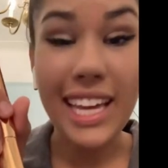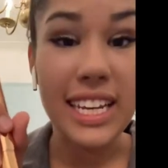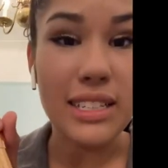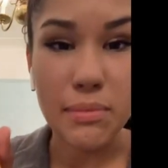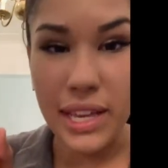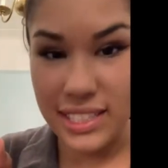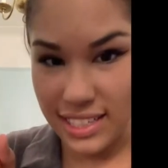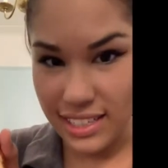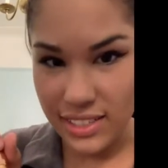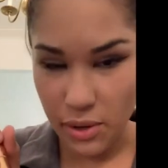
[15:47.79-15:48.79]
It is
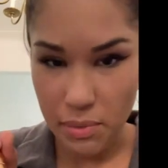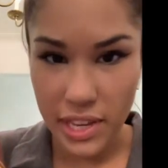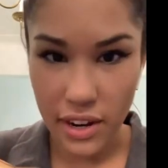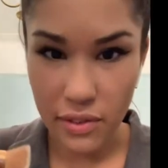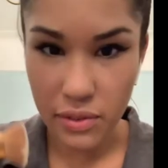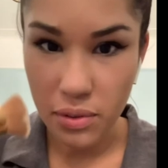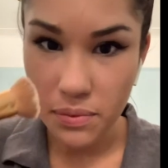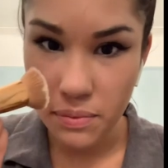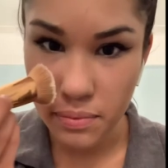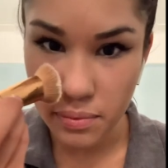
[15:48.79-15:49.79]
messy, so be careful
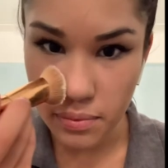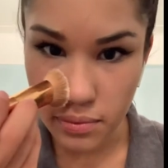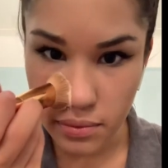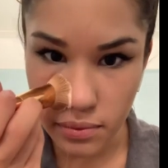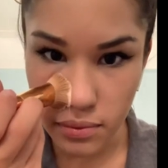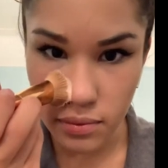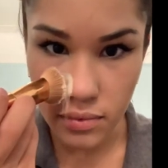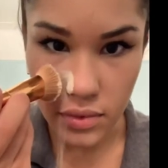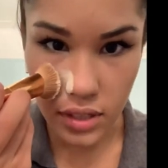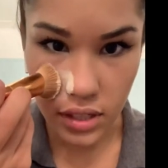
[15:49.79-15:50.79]

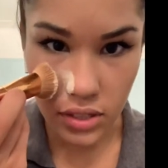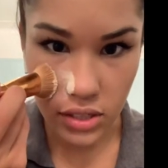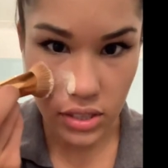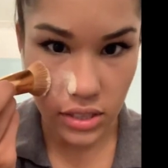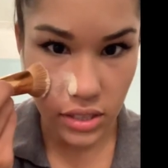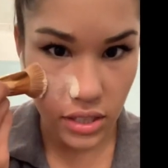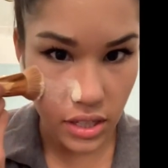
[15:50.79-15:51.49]
and then you just